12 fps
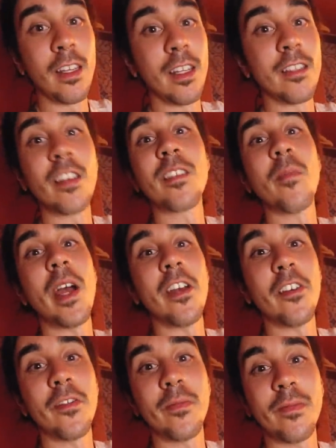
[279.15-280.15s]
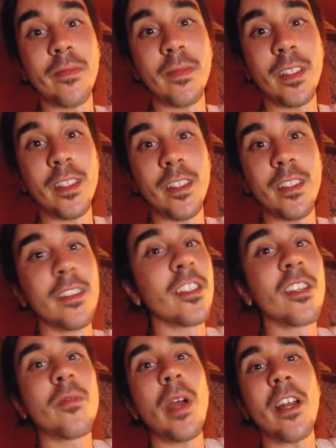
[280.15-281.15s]
It doesn't matter. It
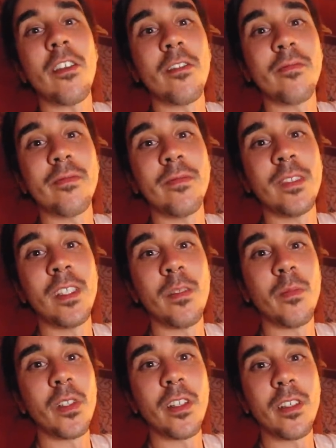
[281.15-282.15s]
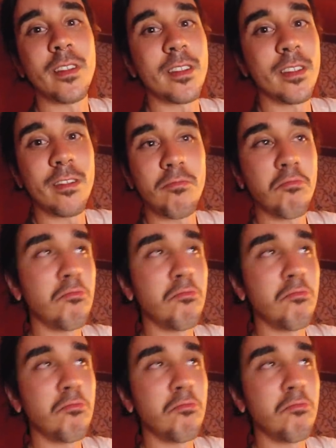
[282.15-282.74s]
doesn't matter, because